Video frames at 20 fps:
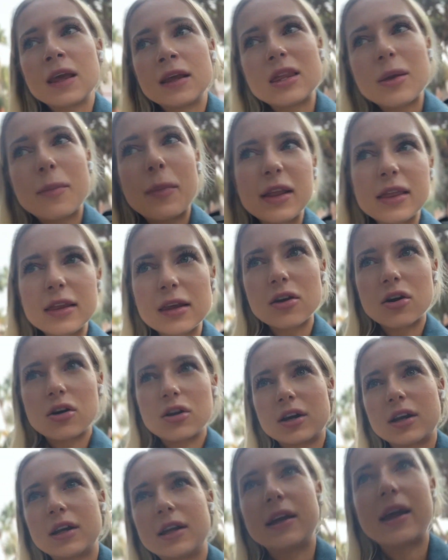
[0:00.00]
depending
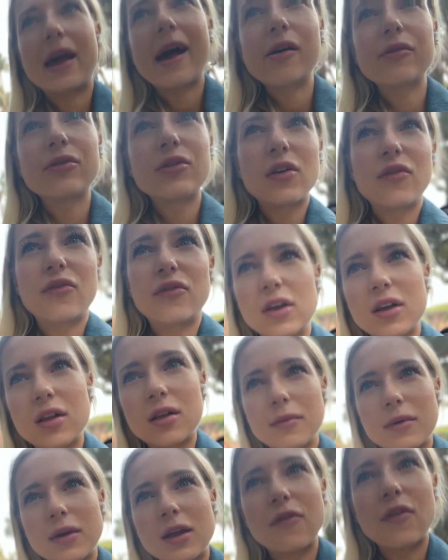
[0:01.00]
on how do I feel.
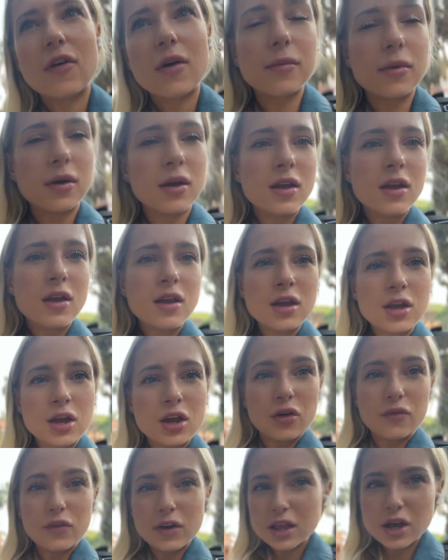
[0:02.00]
If I'm
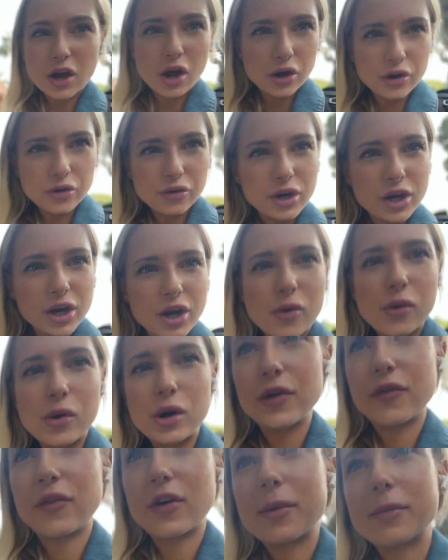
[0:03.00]
really hungry, or
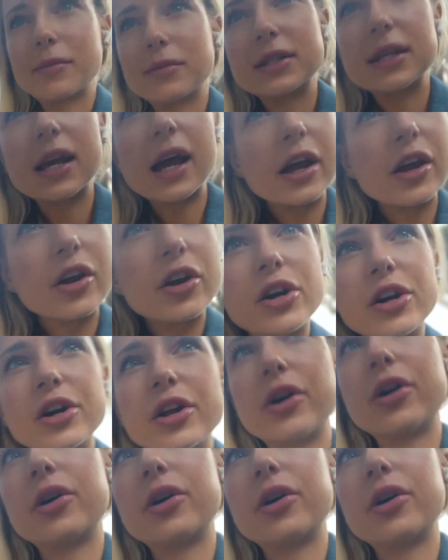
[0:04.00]
if I'm tired,